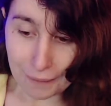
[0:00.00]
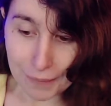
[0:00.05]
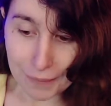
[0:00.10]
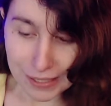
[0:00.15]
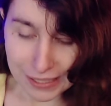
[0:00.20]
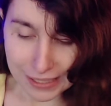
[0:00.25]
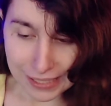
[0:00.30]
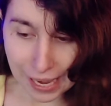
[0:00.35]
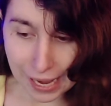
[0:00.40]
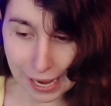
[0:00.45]

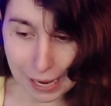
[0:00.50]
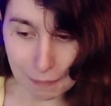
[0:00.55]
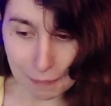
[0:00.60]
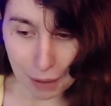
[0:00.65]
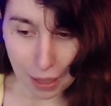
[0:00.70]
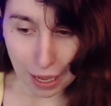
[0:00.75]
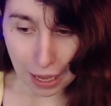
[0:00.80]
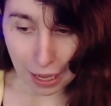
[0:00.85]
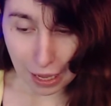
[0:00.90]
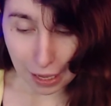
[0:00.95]
this game,
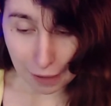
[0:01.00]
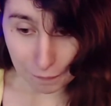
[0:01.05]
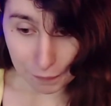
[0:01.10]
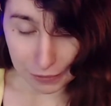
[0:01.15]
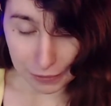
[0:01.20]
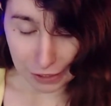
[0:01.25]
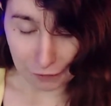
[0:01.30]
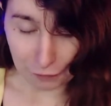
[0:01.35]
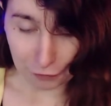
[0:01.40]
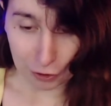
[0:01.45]
the
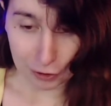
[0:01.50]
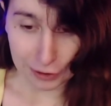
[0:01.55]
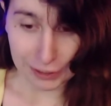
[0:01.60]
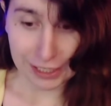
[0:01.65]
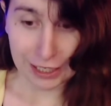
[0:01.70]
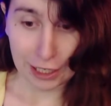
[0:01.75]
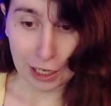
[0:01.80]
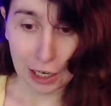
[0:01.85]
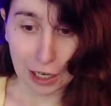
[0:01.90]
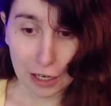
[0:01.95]
difficulty
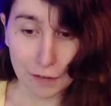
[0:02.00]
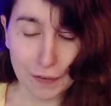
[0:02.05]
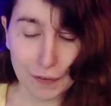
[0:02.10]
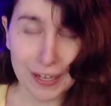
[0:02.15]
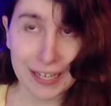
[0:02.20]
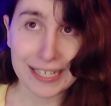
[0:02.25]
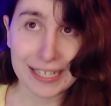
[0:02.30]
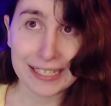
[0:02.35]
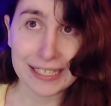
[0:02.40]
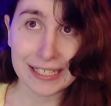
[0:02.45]
curve
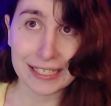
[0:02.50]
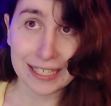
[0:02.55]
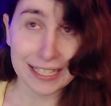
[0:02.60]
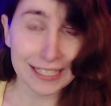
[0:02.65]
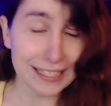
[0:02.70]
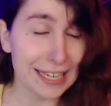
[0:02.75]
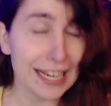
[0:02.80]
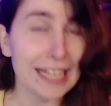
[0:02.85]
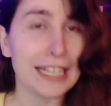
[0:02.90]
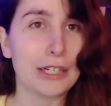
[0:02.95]
is
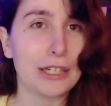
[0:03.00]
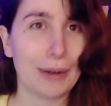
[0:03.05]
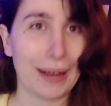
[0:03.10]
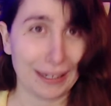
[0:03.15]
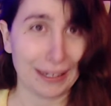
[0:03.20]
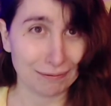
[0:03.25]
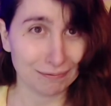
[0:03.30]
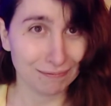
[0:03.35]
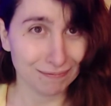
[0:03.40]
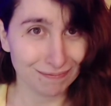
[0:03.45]

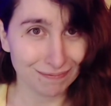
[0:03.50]
continuing.